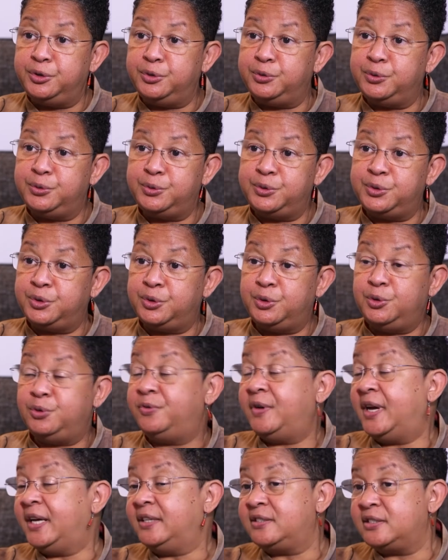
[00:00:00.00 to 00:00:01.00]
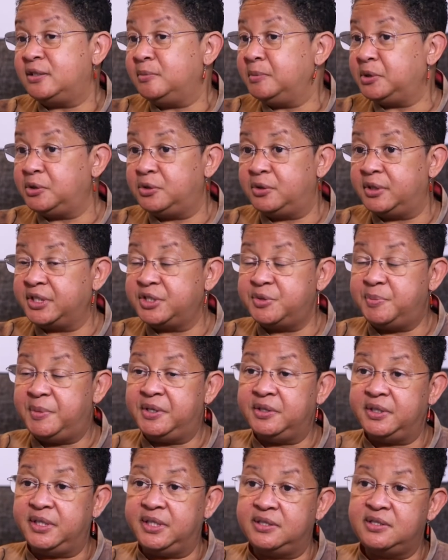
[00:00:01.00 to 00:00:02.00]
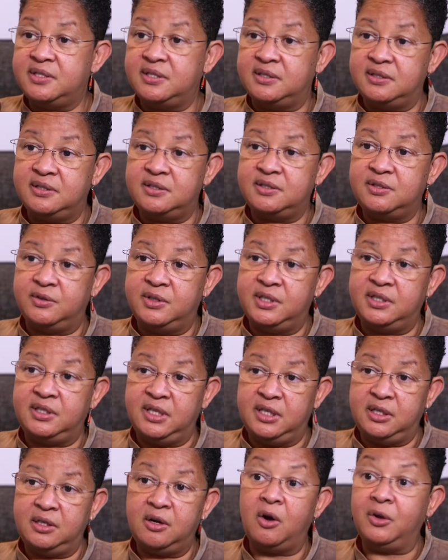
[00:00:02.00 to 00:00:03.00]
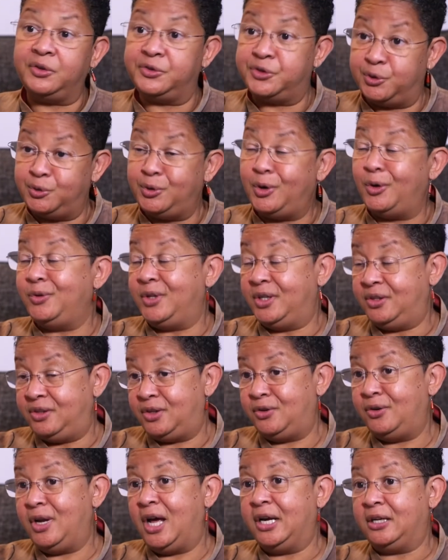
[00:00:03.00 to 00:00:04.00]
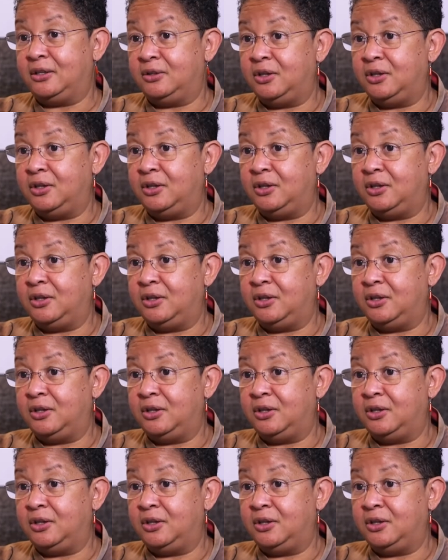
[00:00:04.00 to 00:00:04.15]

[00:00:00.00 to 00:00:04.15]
who've had similar experiences, so that they also know that they're not